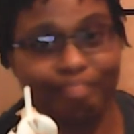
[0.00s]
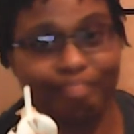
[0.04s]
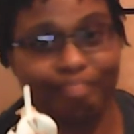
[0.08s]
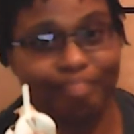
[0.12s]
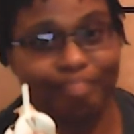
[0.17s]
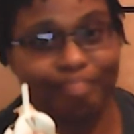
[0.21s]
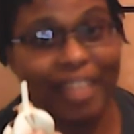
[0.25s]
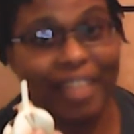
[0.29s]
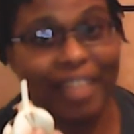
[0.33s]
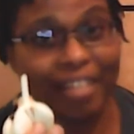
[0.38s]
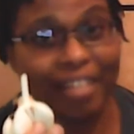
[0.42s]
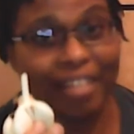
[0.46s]

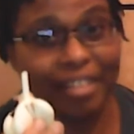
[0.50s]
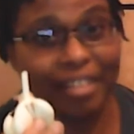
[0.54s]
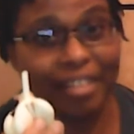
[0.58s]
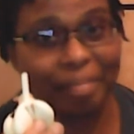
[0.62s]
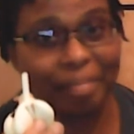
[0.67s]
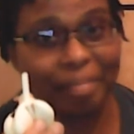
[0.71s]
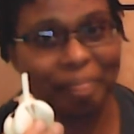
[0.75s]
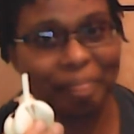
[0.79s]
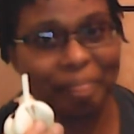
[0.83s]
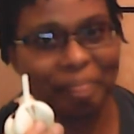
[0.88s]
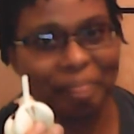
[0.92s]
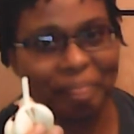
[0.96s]
never.
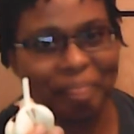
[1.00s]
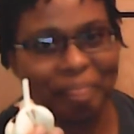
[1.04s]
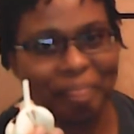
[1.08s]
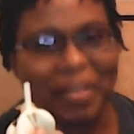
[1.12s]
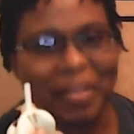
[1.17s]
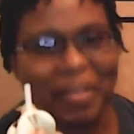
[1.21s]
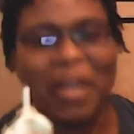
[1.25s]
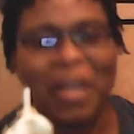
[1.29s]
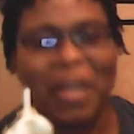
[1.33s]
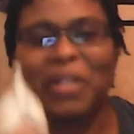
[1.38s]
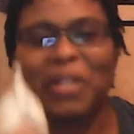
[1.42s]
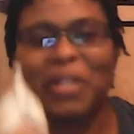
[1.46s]

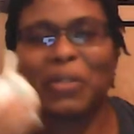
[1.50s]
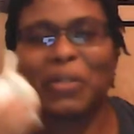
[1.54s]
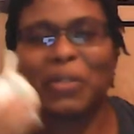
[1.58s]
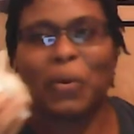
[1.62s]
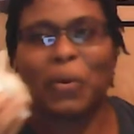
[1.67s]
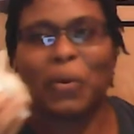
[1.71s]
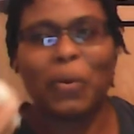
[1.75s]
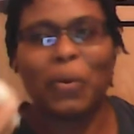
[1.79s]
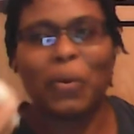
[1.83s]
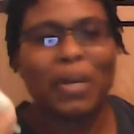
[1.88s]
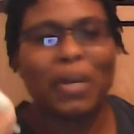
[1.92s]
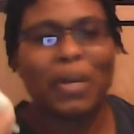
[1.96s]

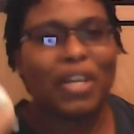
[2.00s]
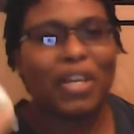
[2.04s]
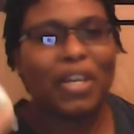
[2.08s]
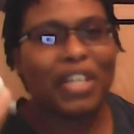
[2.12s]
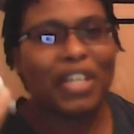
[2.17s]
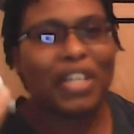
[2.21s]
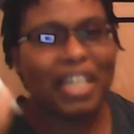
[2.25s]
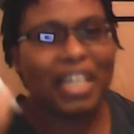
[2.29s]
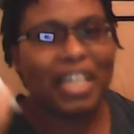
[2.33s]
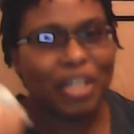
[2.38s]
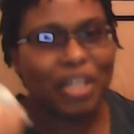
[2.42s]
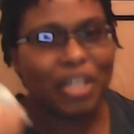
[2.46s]
So you
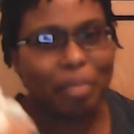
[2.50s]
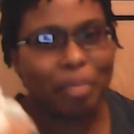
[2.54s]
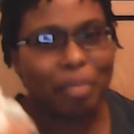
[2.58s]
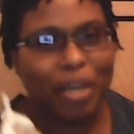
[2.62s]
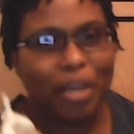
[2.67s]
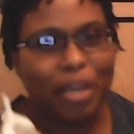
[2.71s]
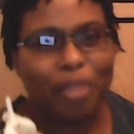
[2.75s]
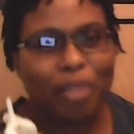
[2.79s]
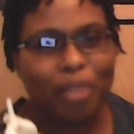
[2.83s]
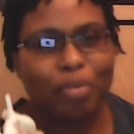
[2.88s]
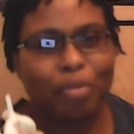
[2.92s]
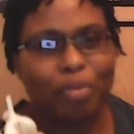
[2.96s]
can just
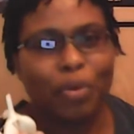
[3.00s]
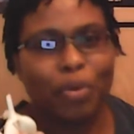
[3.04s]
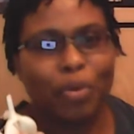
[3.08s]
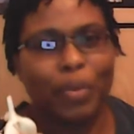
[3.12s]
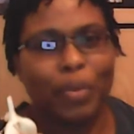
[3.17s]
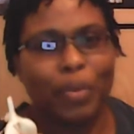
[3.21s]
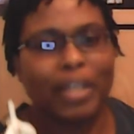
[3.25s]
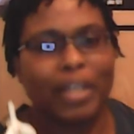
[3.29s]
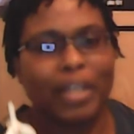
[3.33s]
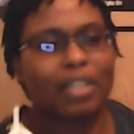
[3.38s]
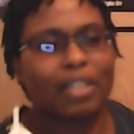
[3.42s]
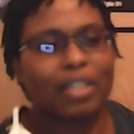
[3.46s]
make a brew with
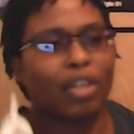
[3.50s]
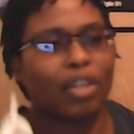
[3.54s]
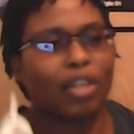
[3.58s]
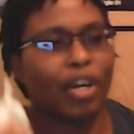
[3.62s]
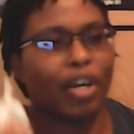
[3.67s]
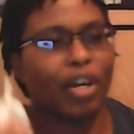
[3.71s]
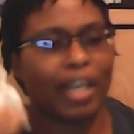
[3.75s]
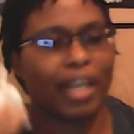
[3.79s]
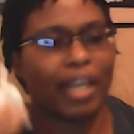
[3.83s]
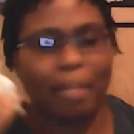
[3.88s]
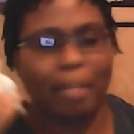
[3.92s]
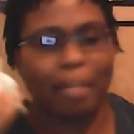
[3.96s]
it, or you
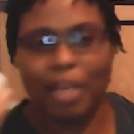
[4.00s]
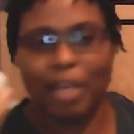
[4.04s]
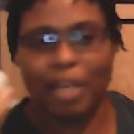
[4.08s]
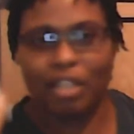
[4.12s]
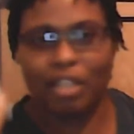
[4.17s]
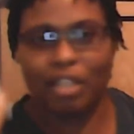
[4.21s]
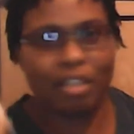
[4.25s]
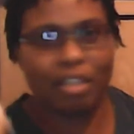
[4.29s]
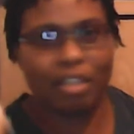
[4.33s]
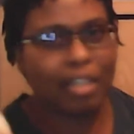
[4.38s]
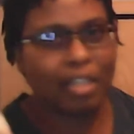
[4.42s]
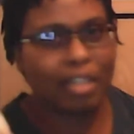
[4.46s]
can make
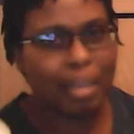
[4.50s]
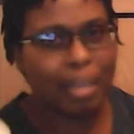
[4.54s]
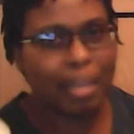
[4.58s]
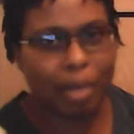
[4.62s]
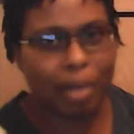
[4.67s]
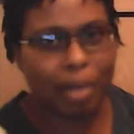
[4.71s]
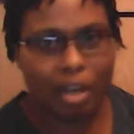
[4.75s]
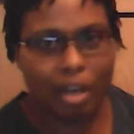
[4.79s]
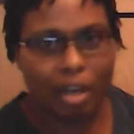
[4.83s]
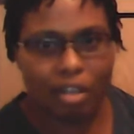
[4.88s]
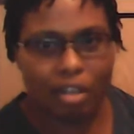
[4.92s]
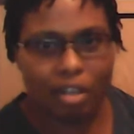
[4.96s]
certain type of
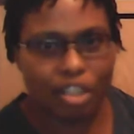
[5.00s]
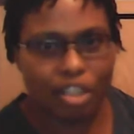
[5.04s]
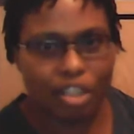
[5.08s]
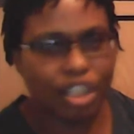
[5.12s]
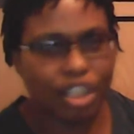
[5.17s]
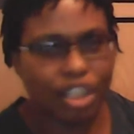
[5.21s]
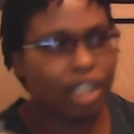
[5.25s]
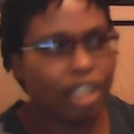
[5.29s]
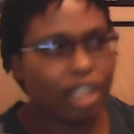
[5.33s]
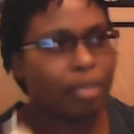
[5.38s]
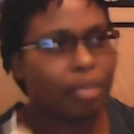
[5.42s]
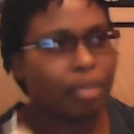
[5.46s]

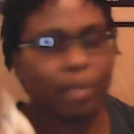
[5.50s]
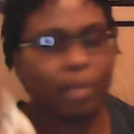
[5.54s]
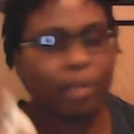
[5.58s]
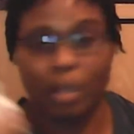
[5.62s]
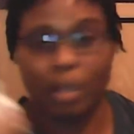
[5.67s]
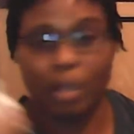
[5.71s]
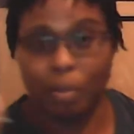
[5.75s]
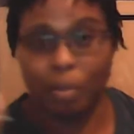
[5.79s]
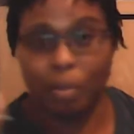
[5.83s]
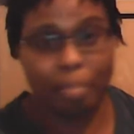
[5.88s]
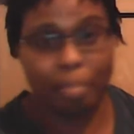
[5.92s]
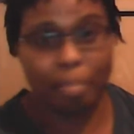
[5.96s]
concussion,
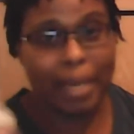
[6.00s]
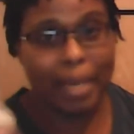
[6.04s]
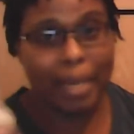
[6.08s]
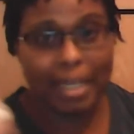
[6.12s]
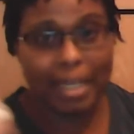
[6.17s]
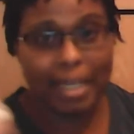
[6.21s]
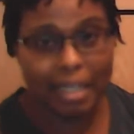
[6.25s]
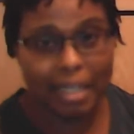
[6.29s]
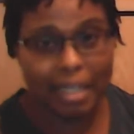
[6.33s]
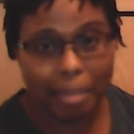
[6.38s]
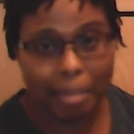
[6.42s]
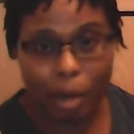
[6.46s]

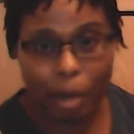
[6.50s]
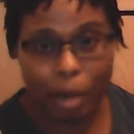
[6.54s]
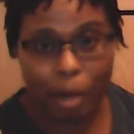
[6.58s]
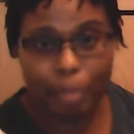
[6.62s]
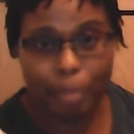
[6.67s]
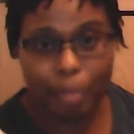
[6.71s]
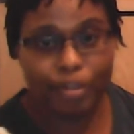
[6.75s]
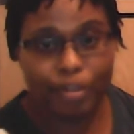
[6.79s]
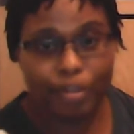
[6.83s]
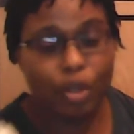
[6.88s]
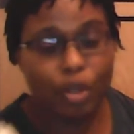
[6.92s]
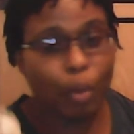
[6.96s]
blending them up
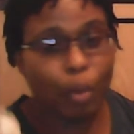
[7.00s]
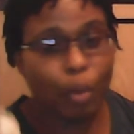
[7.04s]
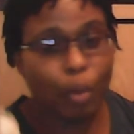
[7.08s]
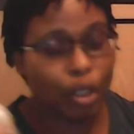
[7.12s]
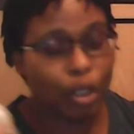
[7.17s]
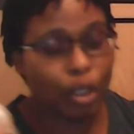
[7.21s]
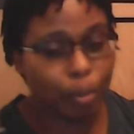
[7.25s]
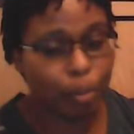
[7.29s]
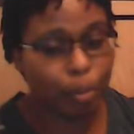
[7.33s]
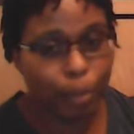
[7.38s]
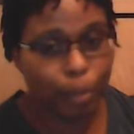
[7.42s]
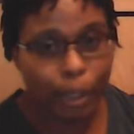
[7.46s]
if you don't want to
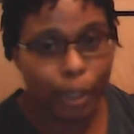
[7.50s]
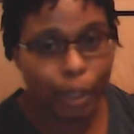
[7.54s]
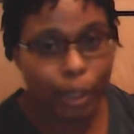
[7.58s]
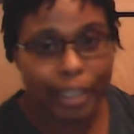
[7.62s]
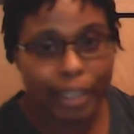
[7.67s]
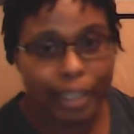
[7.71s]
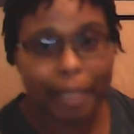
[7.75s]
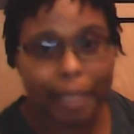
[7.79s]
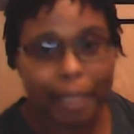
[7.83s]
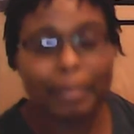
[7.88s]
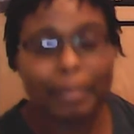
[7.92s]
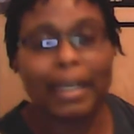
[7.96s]
boil
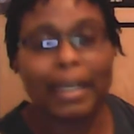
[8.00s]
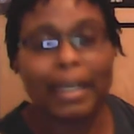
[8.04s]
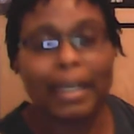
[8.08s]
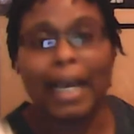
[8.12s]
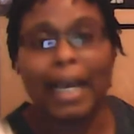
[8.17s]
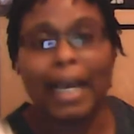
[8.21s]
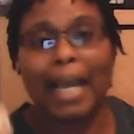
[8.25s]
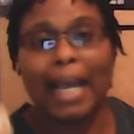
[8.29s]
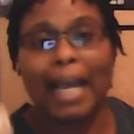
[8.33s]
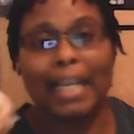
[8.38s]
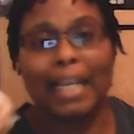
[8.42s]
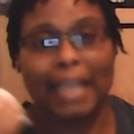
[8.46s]
them,
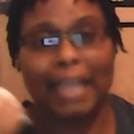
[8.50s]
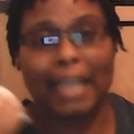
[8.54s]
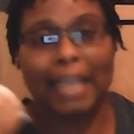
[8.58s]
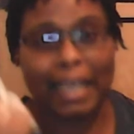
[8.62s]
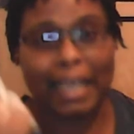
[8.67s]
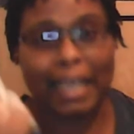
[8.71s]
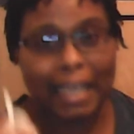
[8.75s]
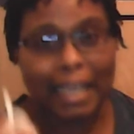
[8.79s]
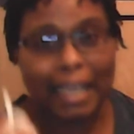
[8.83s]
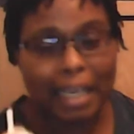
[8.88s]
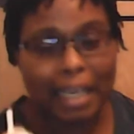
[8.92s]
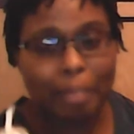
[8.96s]
and you can
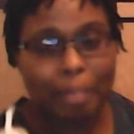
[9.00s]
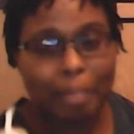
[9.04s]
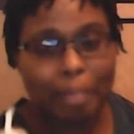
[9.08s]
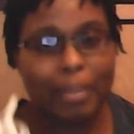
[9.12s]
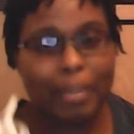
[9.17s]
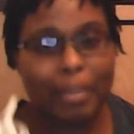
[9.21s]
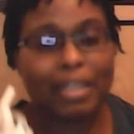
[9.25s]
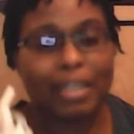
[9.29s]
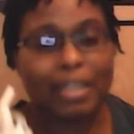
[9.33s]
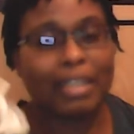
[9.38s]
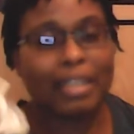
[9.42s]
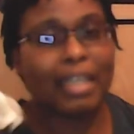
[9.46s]
keep
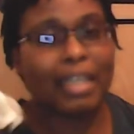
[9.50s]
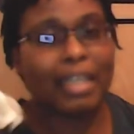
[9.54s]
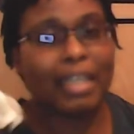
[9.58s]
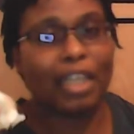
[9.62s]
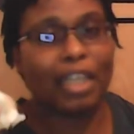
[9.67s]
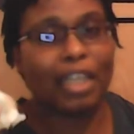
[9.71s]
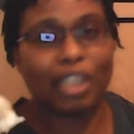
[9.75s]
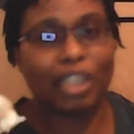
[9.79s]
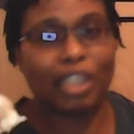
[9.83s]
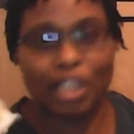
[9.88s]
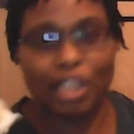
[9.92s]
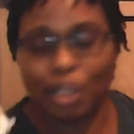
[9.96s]
it and take
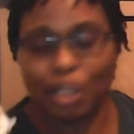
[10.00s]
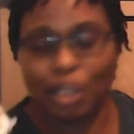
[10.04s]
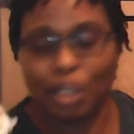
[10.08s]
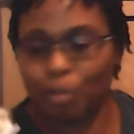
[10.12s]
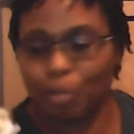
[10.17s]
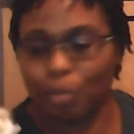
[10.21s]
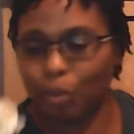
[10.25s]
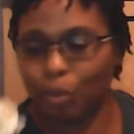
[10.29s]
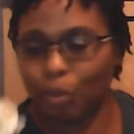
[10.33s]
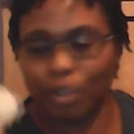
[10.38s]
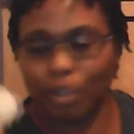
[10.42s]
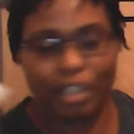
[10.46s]

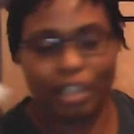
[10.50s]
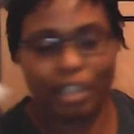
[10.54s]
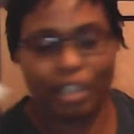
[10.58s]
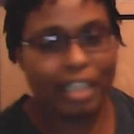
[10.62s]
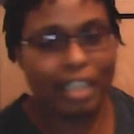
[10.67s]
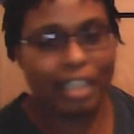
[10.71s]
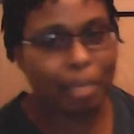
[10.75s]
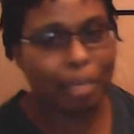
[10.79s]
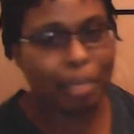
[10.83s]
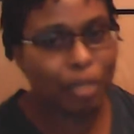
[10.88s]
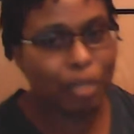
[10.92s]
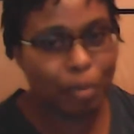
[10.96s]
teaspoon or
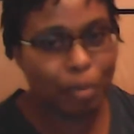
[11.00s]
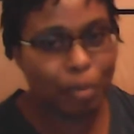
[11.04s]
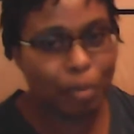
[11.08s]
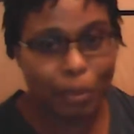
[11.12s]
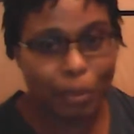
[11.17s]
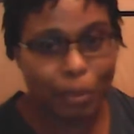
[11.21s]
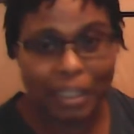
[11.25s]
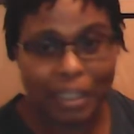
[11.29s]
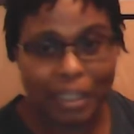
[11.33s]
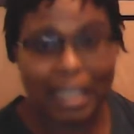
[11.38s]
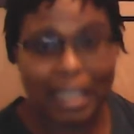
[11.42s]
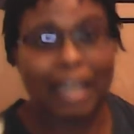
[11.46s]

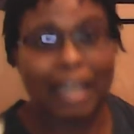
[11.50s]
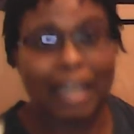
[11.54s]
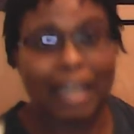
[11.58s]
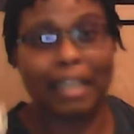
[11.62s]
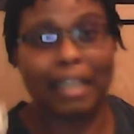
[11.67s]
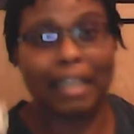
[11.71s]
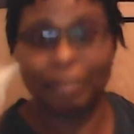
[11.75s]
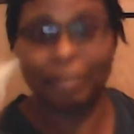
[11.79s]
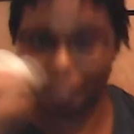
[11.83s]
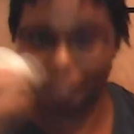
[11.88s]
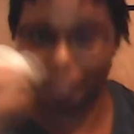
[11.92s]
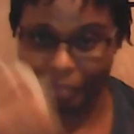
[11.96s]
tablespoon
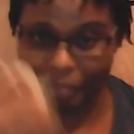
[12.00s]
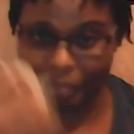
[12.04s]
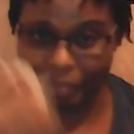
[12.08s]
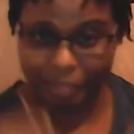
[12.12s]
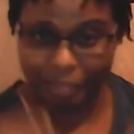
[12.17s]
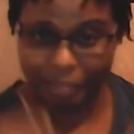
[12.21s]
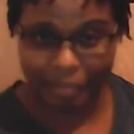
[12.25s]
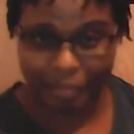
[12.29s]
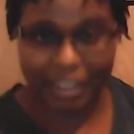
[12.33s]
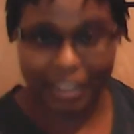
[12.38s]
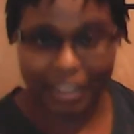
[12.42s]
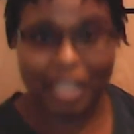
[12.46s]
daily
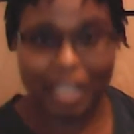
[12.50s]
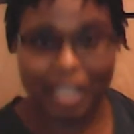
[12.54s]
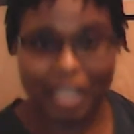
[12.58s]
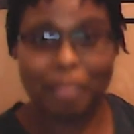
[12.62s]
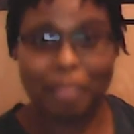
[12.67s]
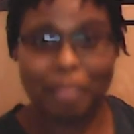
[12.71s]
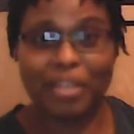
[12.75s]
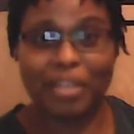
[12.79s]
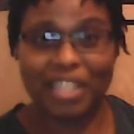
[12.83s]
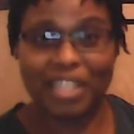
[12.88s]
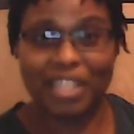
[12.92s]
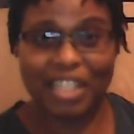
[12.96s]
to keep
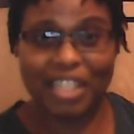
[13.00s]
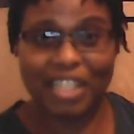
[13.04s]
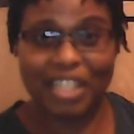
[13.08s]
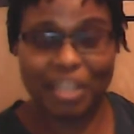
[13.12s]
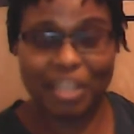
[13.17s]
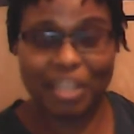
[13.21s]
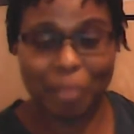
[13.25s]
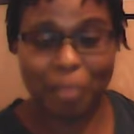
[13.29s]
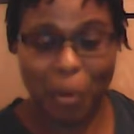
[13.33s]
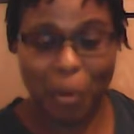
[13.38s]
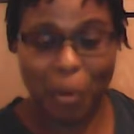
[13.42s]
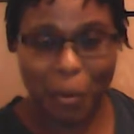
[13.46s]
your
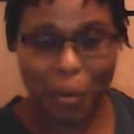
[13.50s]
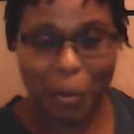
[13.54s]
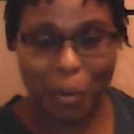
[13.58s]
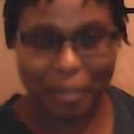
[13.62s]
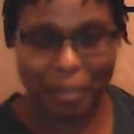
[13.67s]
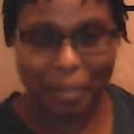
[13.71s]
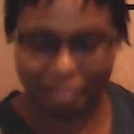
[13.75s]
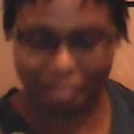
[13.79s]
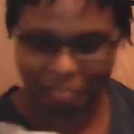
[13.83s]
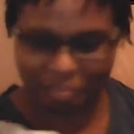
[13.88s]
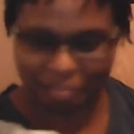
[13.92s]
system going.